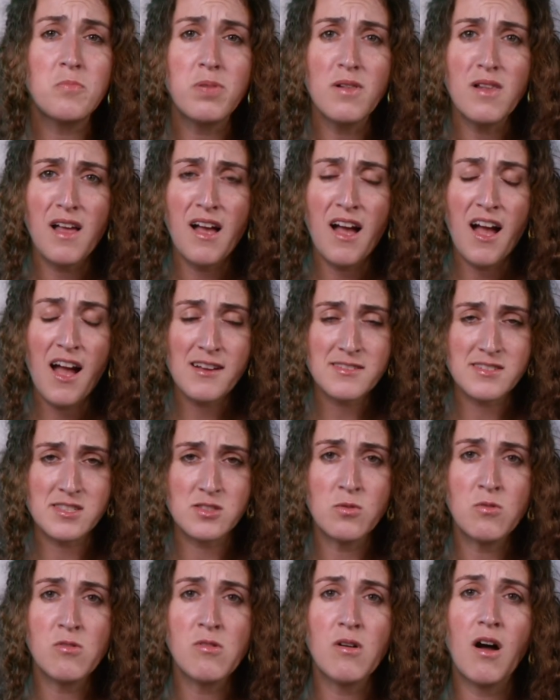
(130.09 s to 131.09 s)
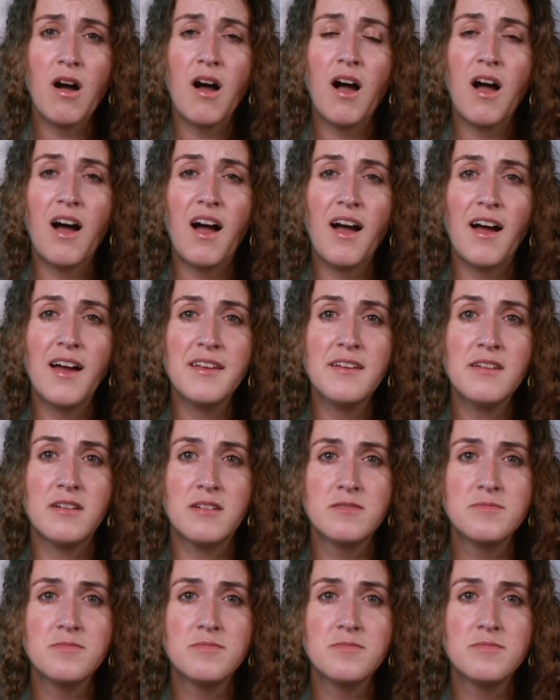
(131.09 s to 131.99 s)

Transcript: Black Swan?